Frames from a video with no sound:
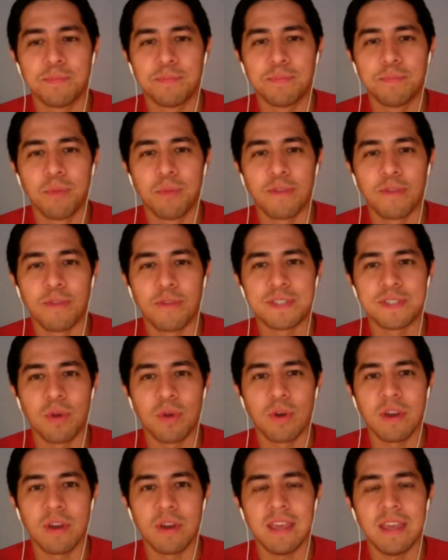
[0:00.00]
moral of the
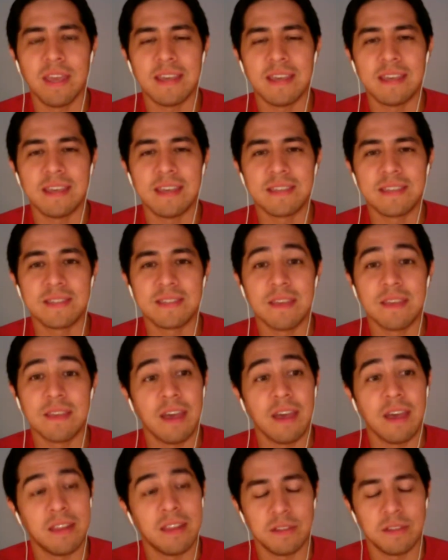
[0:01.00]
story is,
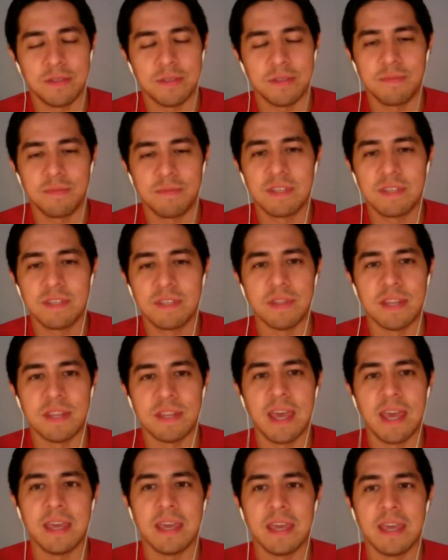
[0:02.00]
and tip of the
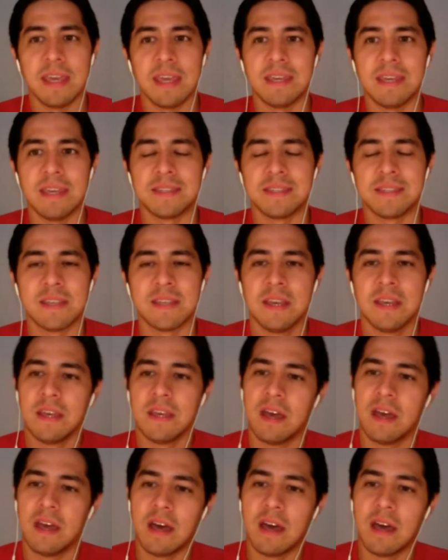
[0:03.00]
day is,
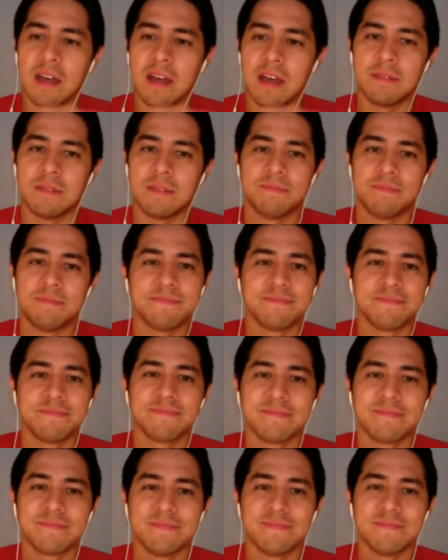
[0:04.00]
uh,
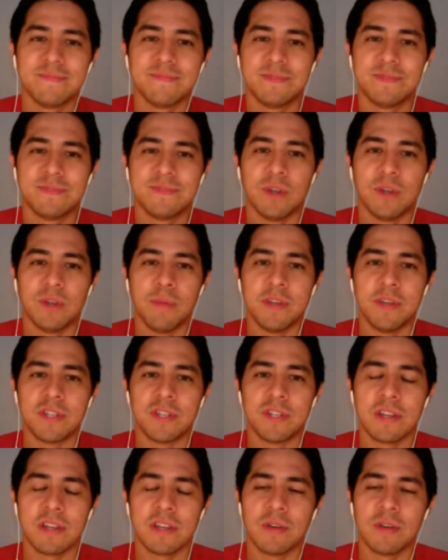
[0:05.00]
don't be a
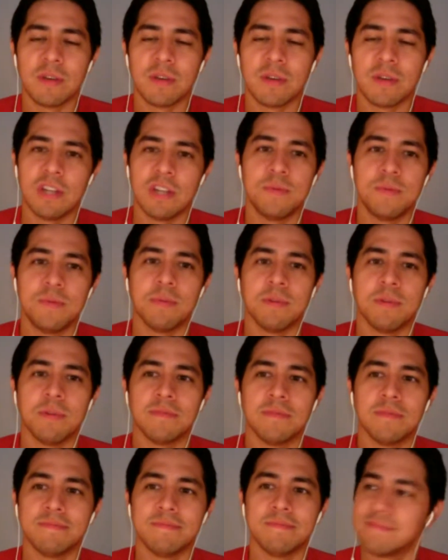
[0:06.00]
jerk and don't judge
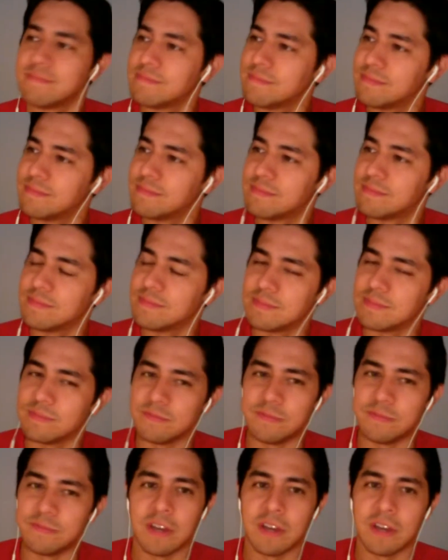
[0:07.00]
people.
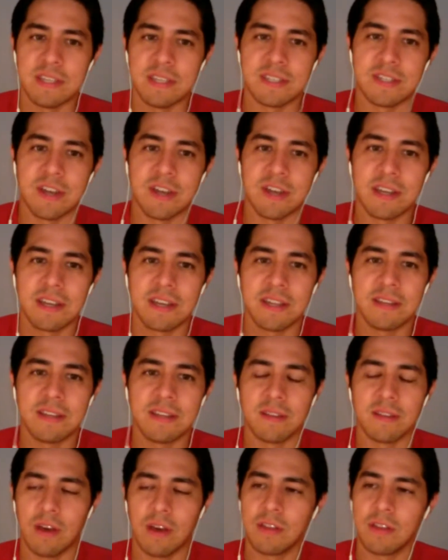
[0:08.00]
Very easy target.
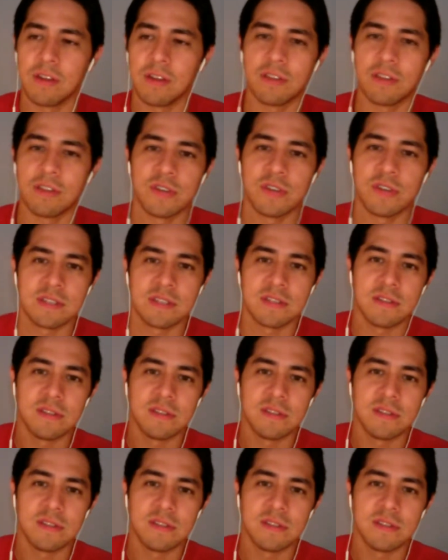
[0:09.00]
Oh, they're all dressed.